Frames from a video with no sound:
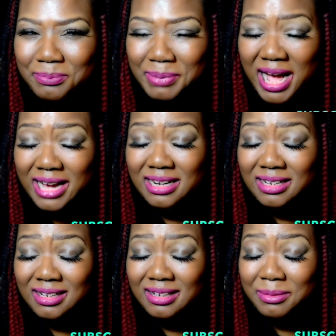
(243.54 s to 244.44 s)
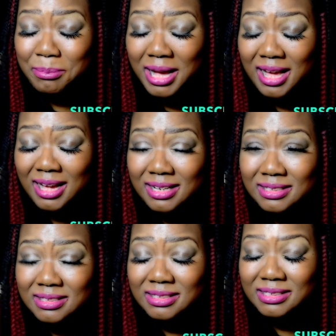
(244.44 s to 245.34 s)
body,
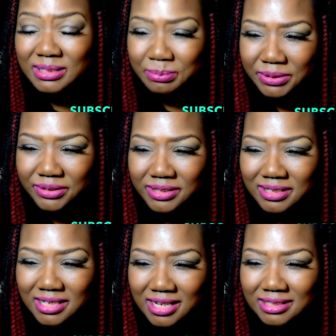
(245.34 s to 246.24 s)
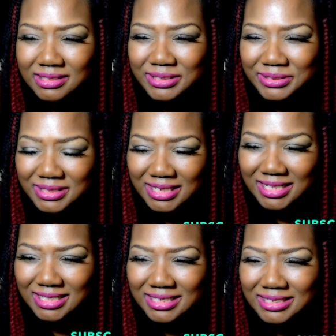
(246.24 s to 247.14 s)
mind, and spirit. Yes, your
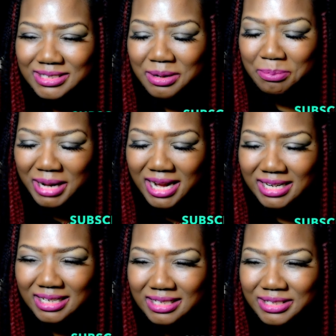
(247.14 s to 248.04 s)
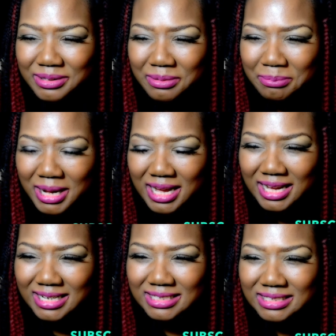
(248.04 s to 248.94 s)
sun, your body, your
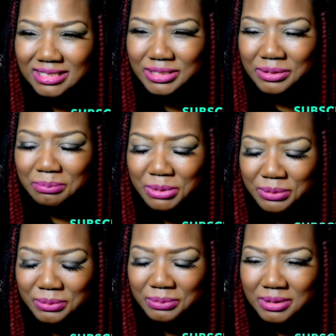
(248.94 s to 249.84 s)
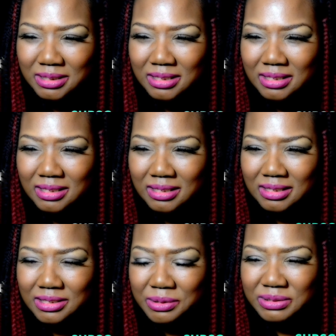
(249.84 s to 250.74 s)
mind, your moon,
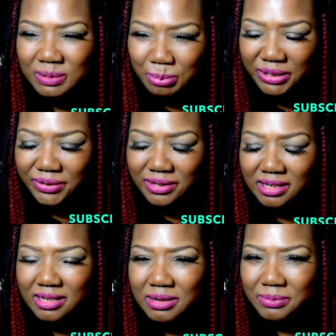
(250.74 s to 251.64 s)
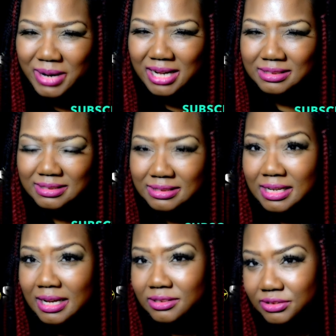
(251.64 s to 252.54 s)
your spirit, your rising
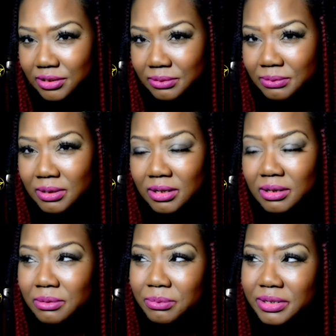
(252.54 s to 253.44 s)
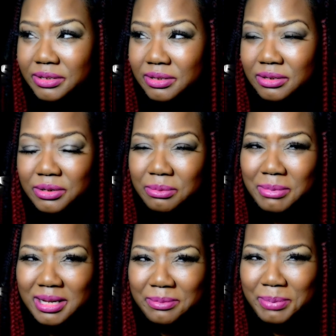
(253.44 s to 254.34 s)
sign. So when you
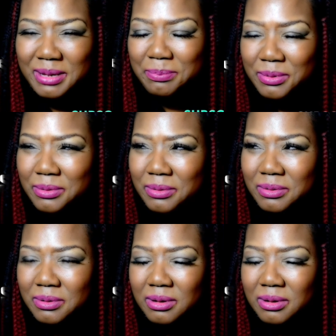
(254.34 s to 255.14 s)
meet people